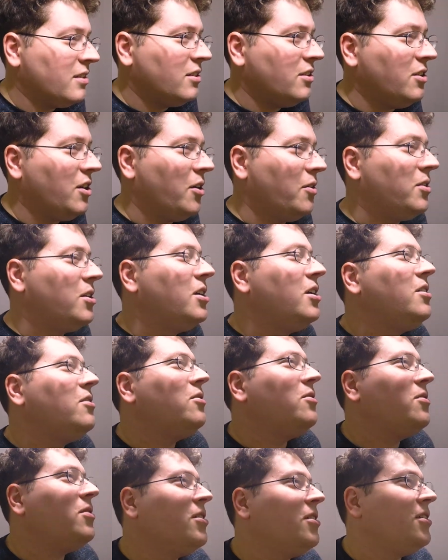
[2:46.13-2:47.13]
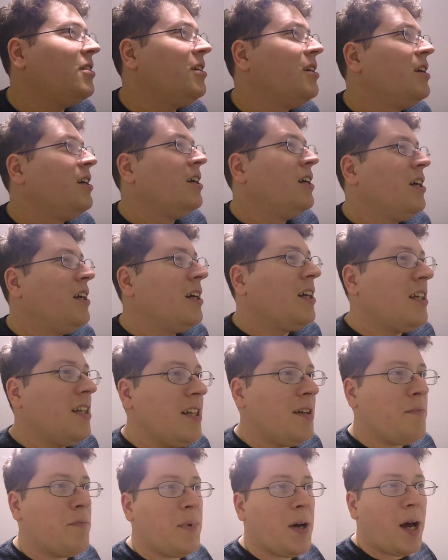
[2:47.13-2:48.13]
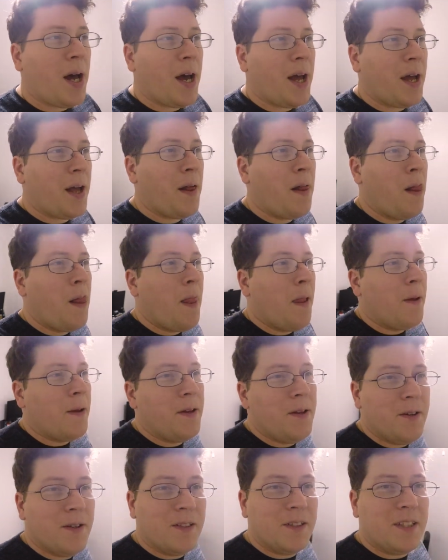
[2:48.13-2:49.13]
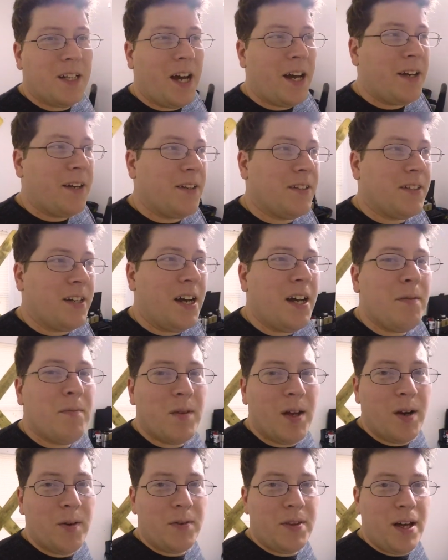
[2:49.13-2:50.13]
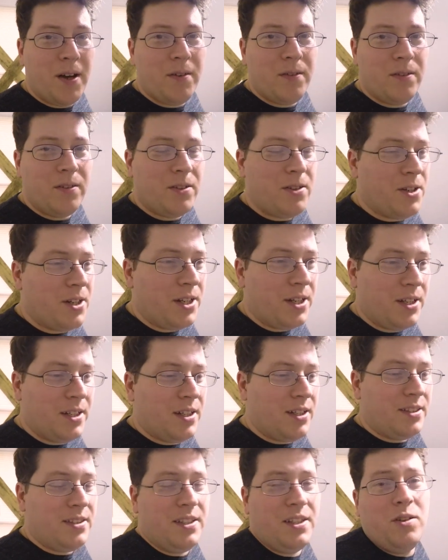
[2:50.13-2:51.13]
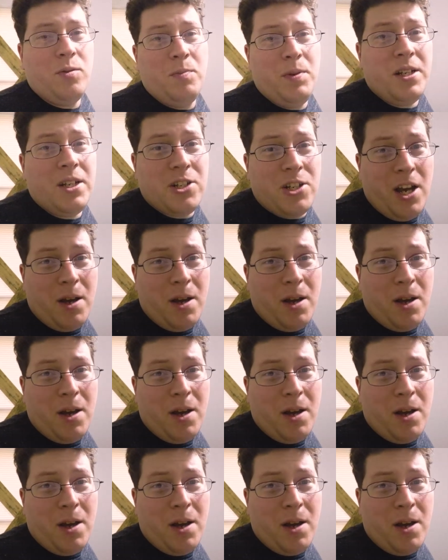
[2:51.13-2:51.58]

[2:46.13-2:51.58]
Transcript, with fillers: you know, you could get by your entire time there without learning a single bit of